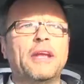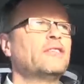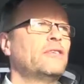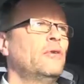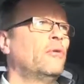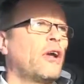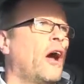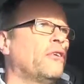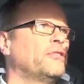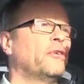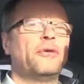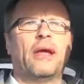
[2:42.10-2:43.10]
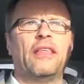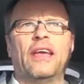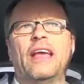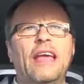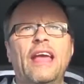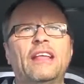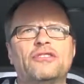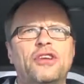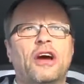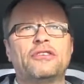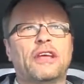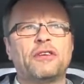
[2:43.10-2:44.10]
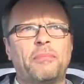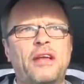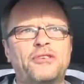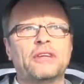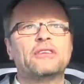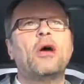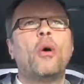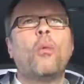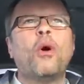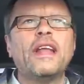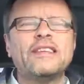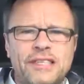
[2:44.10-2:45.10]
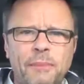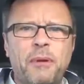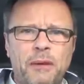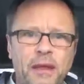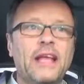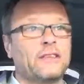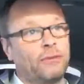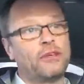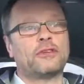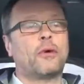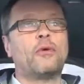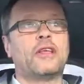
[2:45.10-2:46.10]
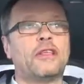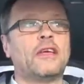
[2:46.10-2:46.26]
that your car's not doing anything, it's charging its batteries, what it simply means, which is already